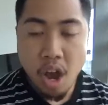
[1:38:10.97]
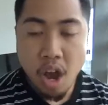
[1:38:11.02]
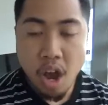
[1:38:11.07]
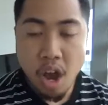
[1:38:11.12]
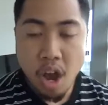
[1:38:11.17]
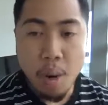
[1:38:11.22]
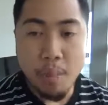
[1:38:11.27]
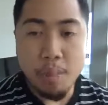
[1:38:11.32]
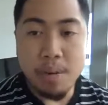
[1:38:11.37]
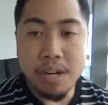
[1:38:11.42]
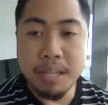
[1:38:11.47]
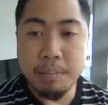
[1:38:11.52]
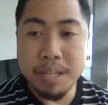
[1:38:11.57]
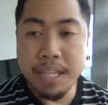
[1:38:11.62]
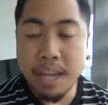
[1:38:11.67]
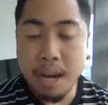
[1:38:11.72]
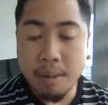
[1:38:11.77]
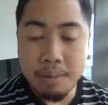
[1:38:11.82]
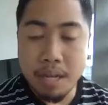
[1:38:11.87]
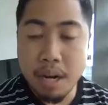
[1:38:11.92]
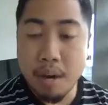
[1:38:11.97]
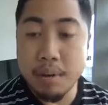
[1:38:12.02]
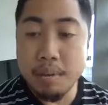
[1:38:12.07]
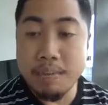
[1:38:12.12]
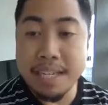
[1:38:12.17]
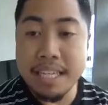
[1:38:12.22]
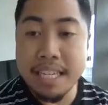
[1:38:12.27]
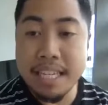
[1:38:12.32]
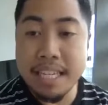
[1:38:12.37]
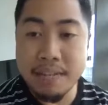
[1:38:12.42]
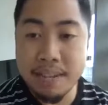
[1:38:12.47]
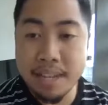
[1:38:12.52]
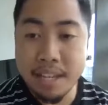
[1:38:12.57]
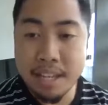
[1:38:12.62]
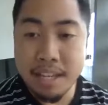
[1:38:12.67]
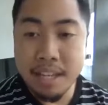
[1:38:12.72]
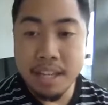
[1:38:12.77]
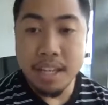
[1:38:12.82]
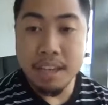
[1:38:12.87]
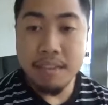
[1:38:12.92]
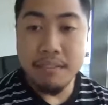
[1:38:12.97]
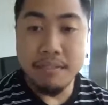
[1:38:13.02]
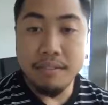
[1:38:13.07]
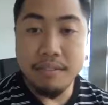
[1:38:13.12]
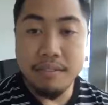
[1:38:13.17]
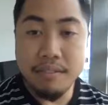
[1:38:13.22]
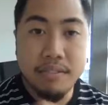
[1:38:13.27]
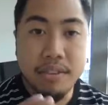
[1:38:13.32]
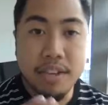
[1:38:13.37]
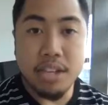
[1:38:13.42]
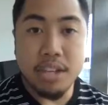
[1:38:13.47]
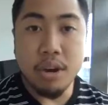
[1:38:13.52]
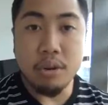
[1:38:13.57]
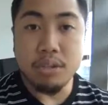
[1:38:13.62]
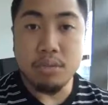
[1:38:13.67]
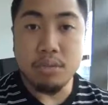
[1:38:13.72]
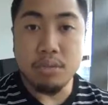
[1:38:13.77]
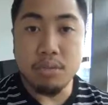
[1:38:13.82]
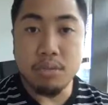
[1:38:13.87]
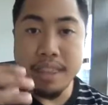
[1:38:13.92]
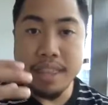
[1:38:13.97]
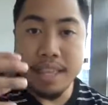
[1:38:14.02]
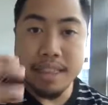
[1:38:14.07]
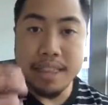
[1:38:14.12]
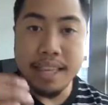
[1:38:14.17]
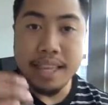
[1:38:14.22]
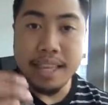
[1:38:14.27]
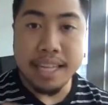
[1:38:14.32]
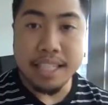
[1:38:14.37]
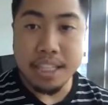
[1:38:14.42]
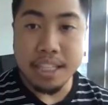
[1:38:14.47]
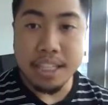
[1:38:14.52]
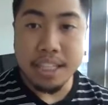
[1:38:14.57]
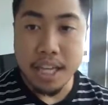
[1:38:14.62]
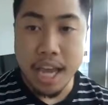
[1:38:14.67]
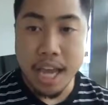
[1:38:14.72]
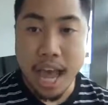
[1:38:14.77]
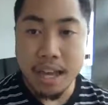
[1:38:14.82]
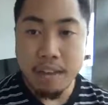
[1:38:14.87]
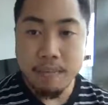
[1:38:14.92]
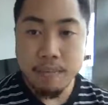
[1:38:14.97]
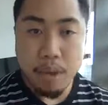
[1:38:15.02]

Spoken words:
I'm going to be giving videos within that chat,